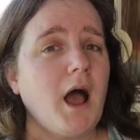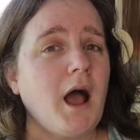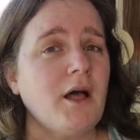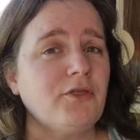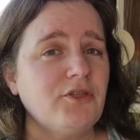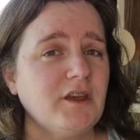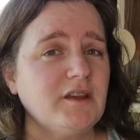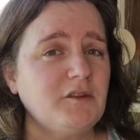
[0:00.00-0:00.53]

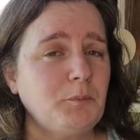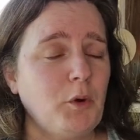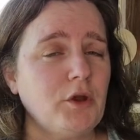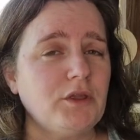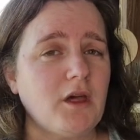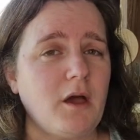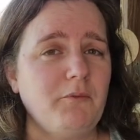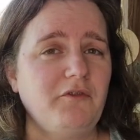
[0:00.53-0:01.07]
At this
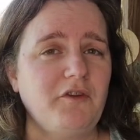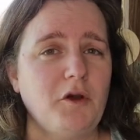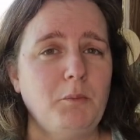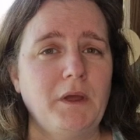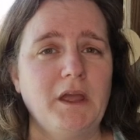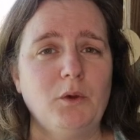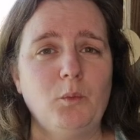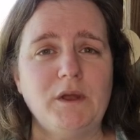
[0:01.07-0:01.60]
point that I'm
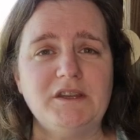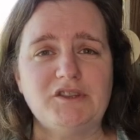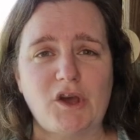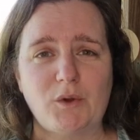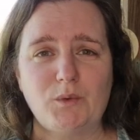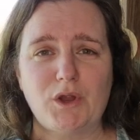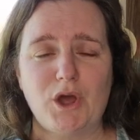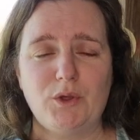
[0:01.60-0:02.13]
filming, we
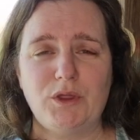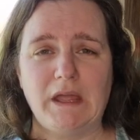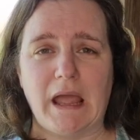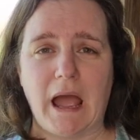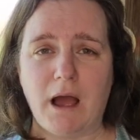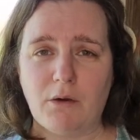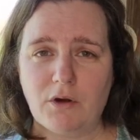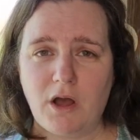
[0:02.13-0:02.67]
don't know the
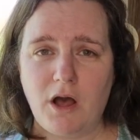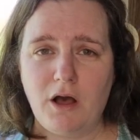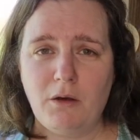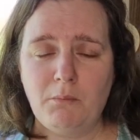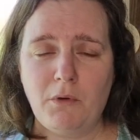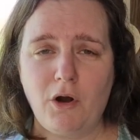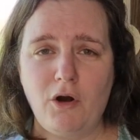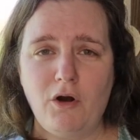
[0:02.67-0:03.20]

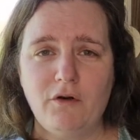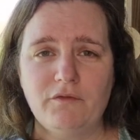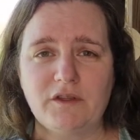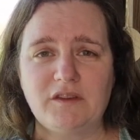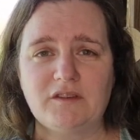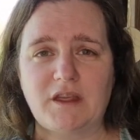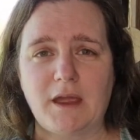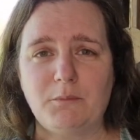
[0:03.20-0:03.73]
outcome of
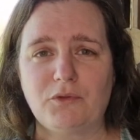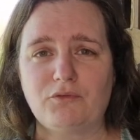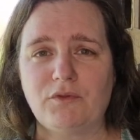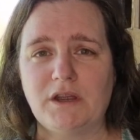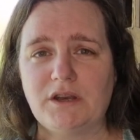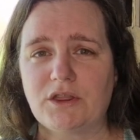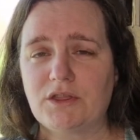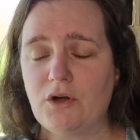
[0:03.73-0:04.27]
Escape the
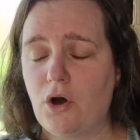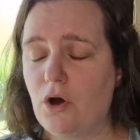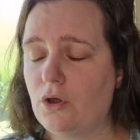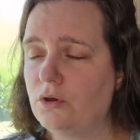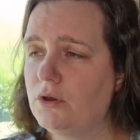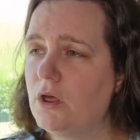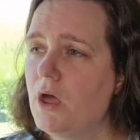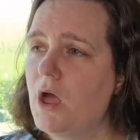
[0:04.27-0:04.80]

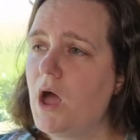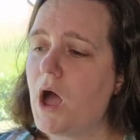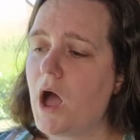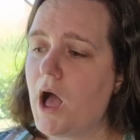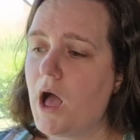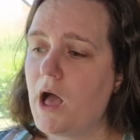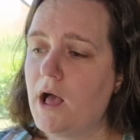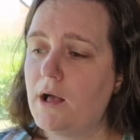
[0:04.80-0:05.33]
Readathon.
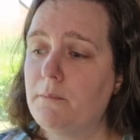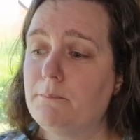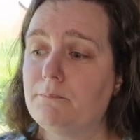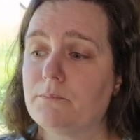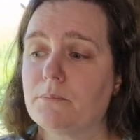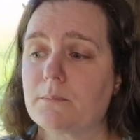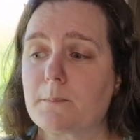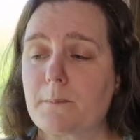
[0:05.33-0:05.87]

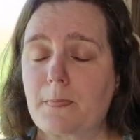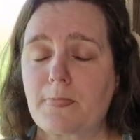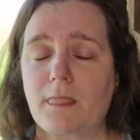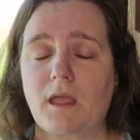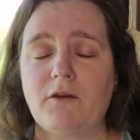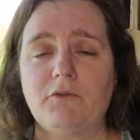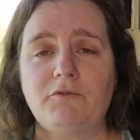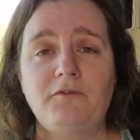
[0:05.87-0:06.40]
Um,
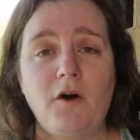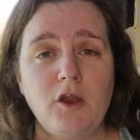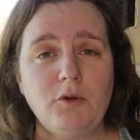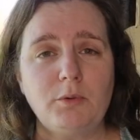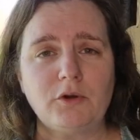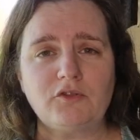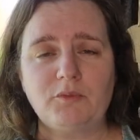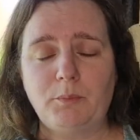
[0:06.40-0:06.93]

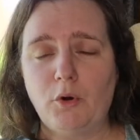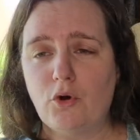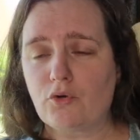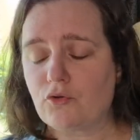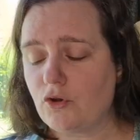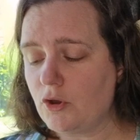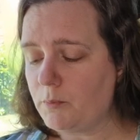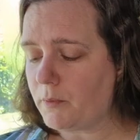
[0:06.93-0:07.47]
Final Book Support
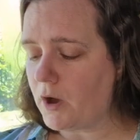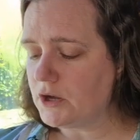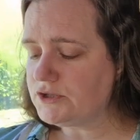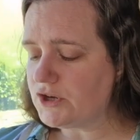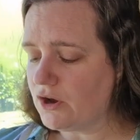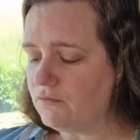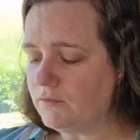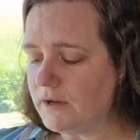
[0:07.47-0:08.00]
Group, I
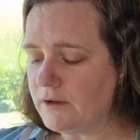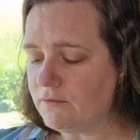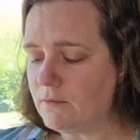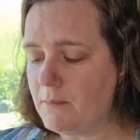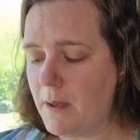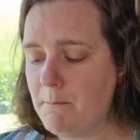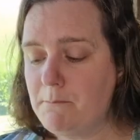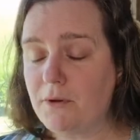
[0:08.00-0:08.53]
don't really
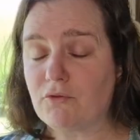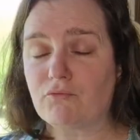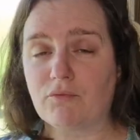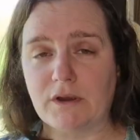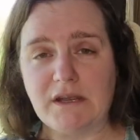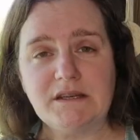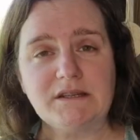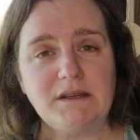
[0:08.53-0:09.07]
remember
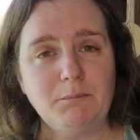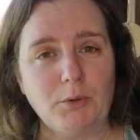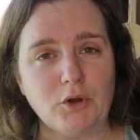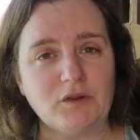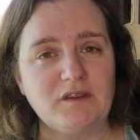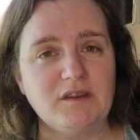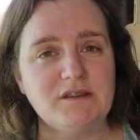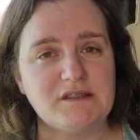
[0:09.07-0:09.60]
reading
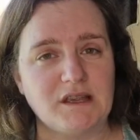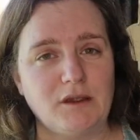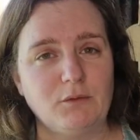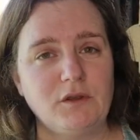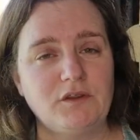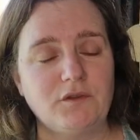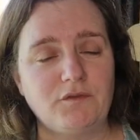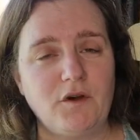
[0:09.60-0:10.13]
books in
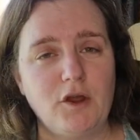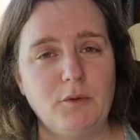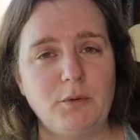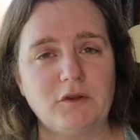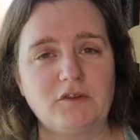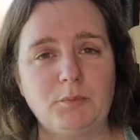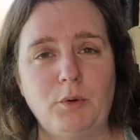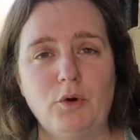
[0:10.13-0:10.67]
series for Final
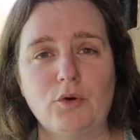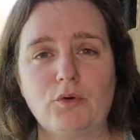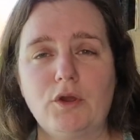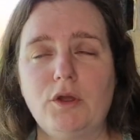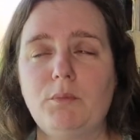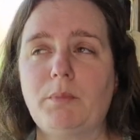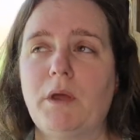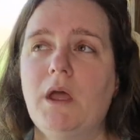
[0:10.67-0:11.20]
Book Support
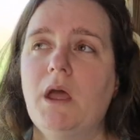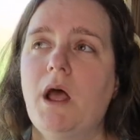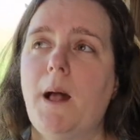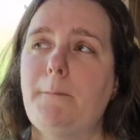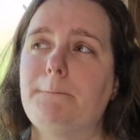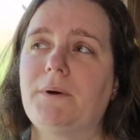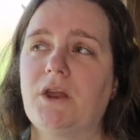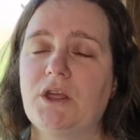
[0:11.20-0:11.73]
Group,
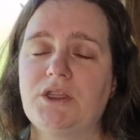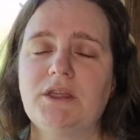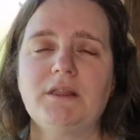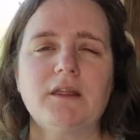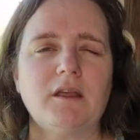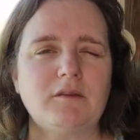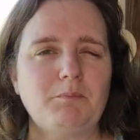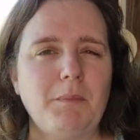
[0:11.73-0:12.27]
but I
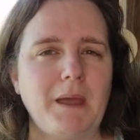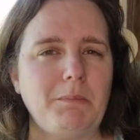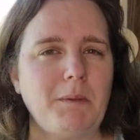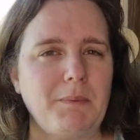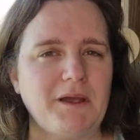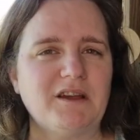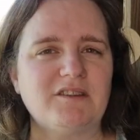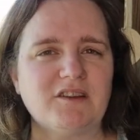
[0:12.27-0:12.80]
think that's maybe
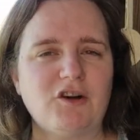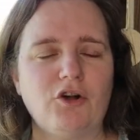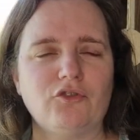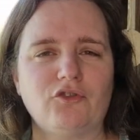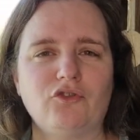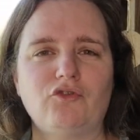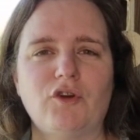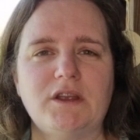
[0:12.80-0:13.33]
because I
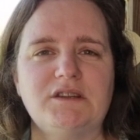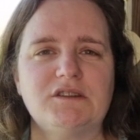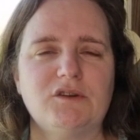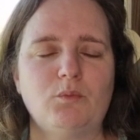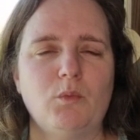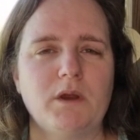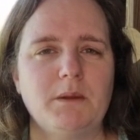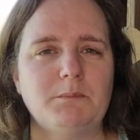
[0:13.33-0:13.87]
concentrated
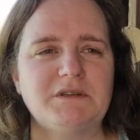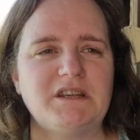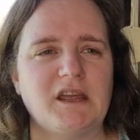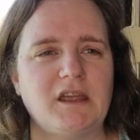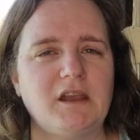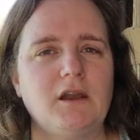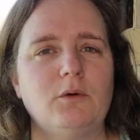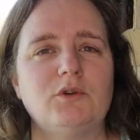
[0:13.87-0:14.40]
on one in
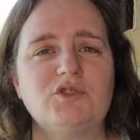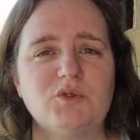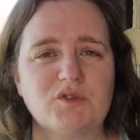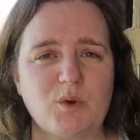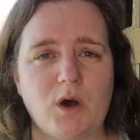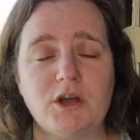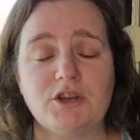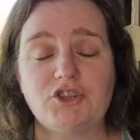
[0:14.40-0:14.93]
particular, which was
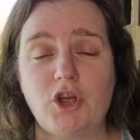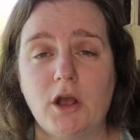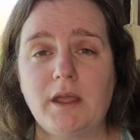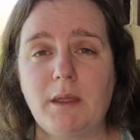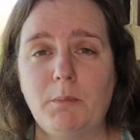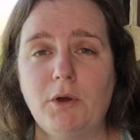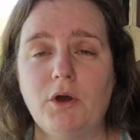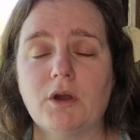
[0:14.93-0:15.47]
quite a
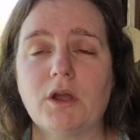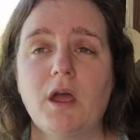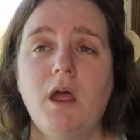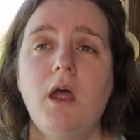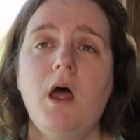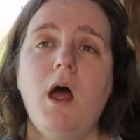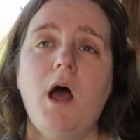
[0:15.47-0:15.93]
chunky book.